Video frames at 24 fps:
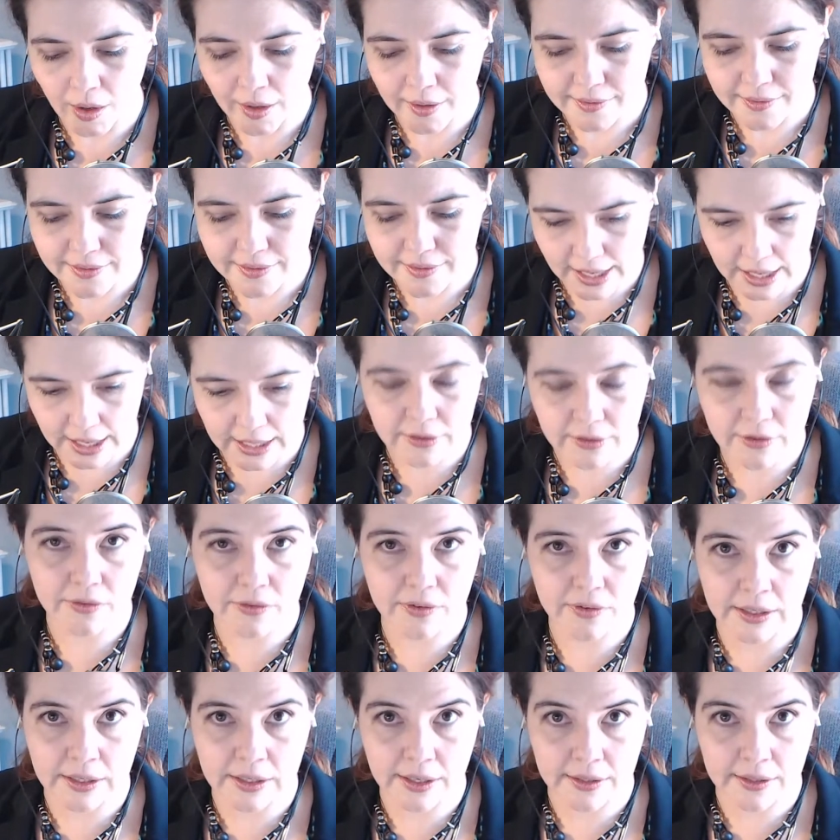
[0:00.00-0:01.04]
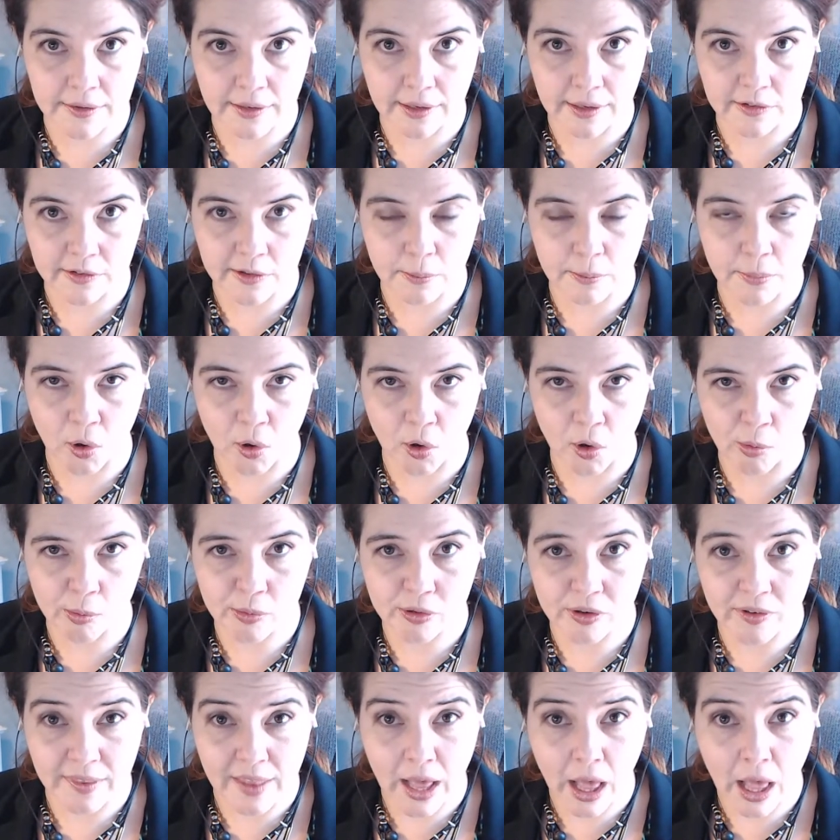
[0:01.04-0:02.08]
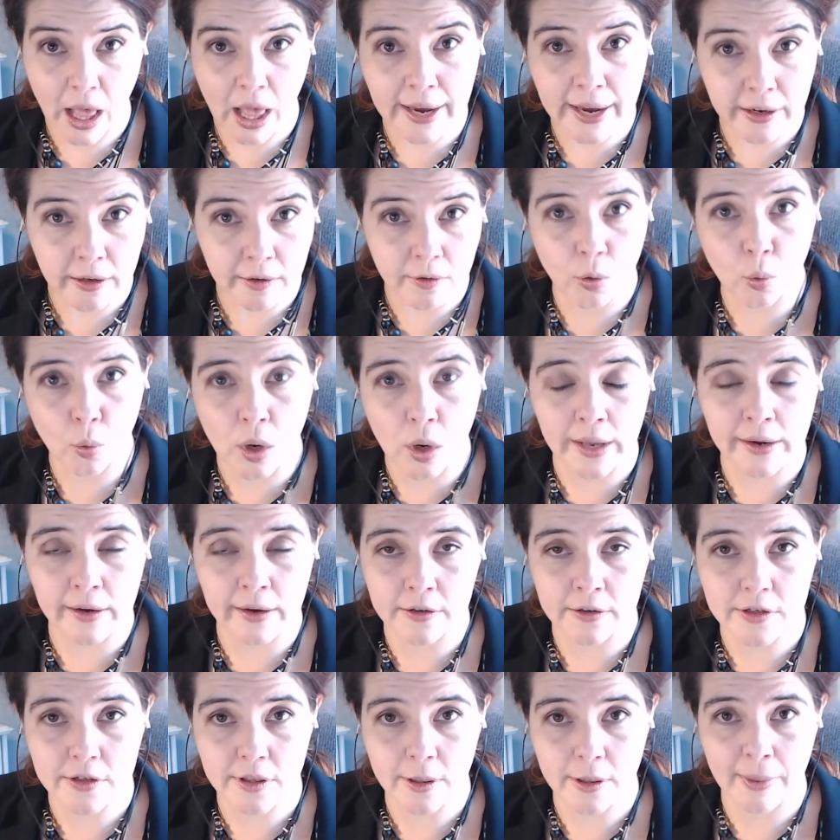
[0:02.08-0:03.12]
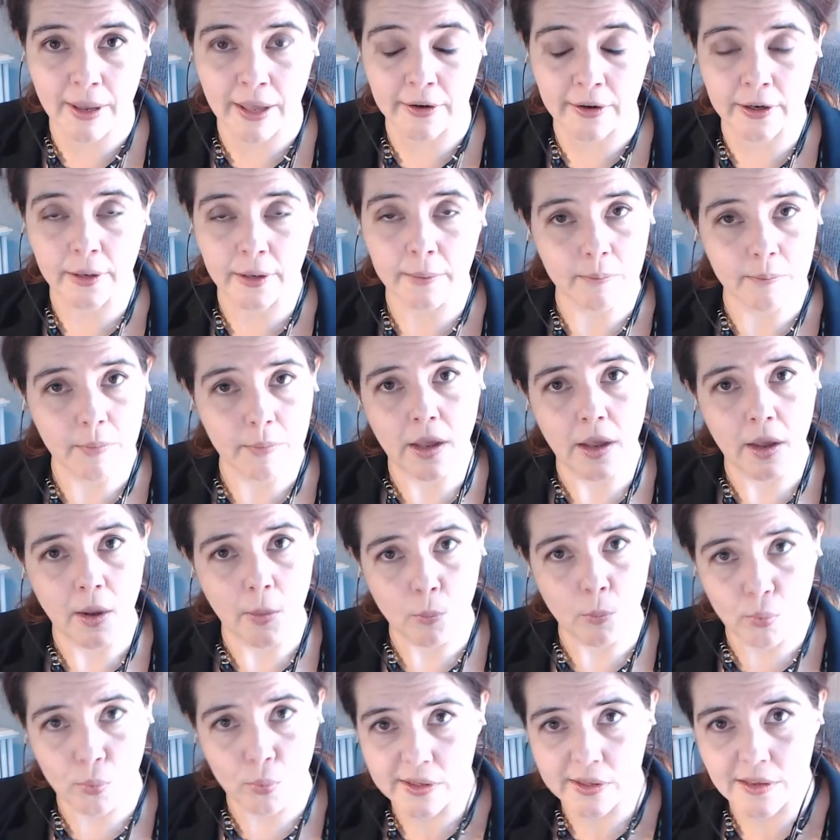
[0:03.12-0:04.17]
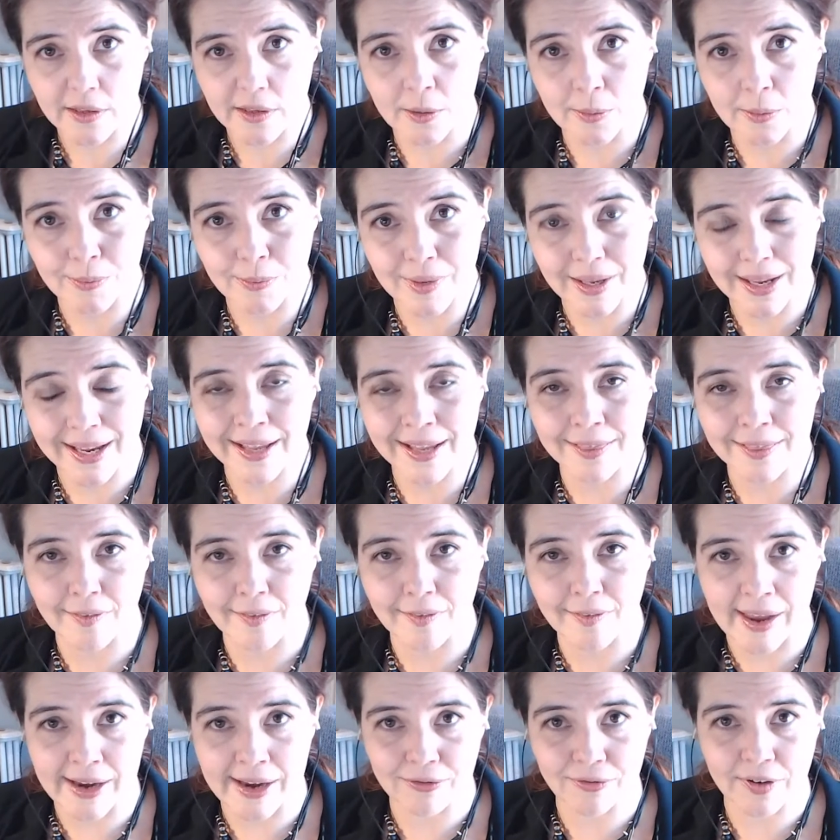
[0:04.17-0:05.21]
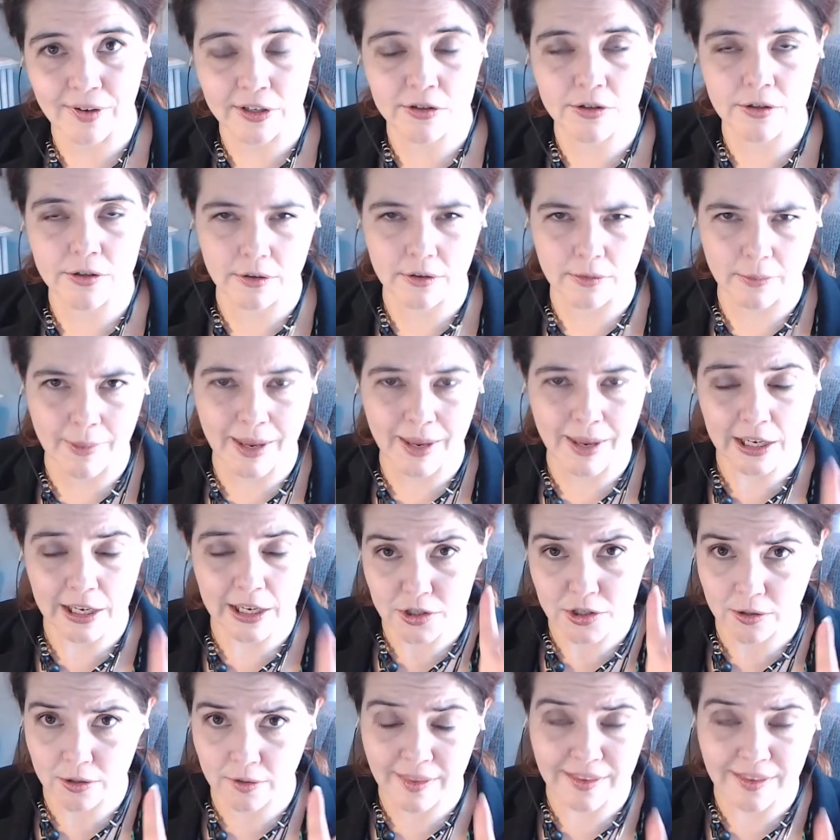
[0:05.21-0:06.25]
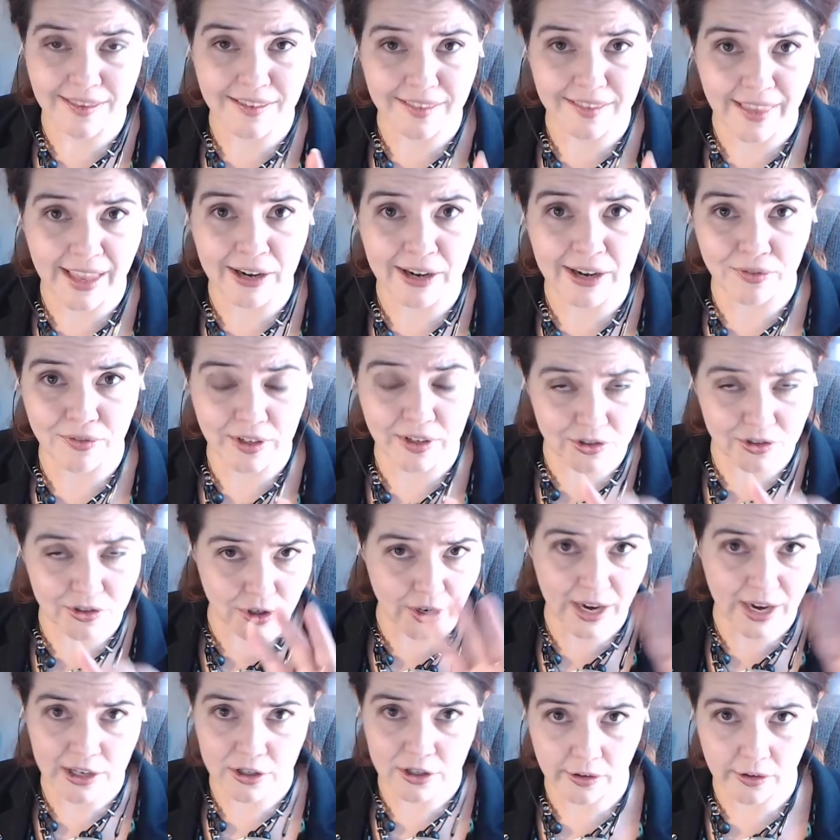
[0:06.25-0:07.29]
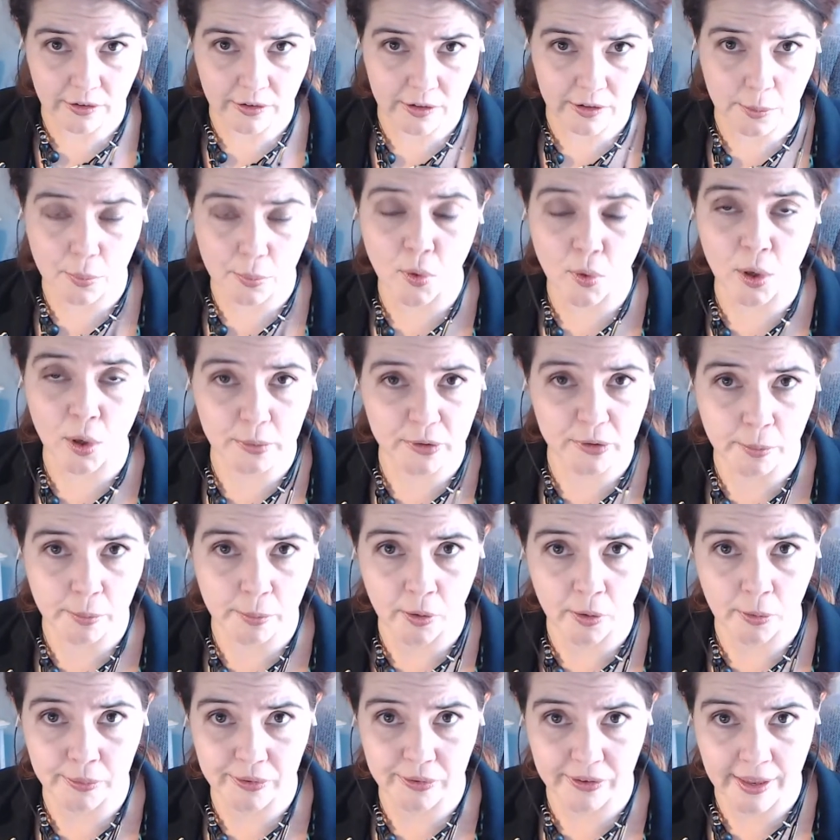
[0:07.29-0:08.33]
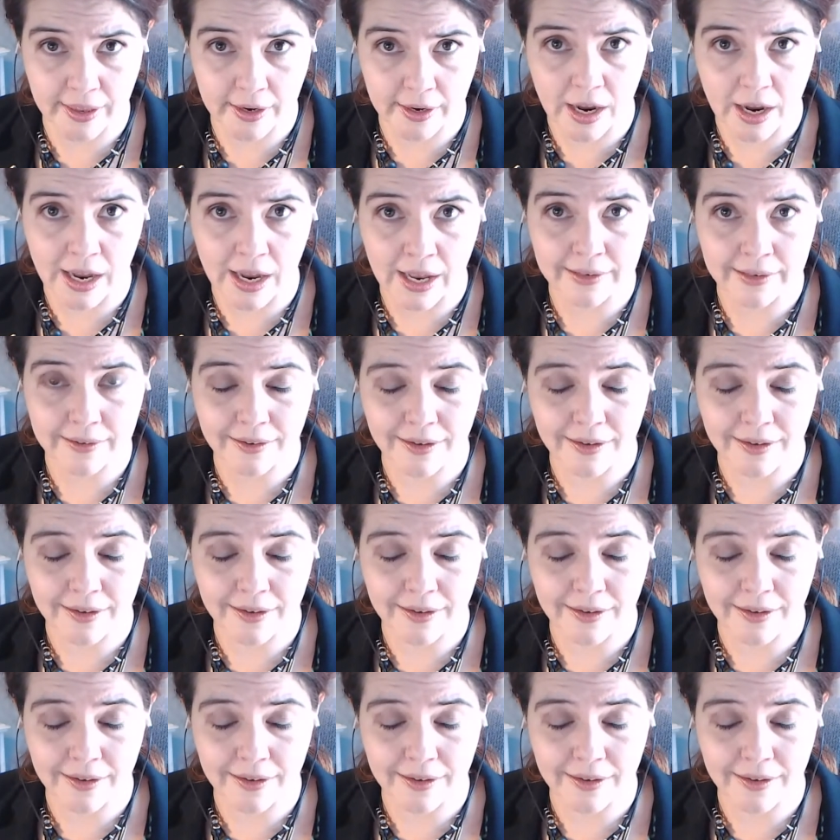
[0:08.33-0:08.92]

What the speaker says: Take those incandescent bulbs, and the higher the wattage, the better. Put them in the light fixtures, making sure that the light fixture actually supports bulbs that hot.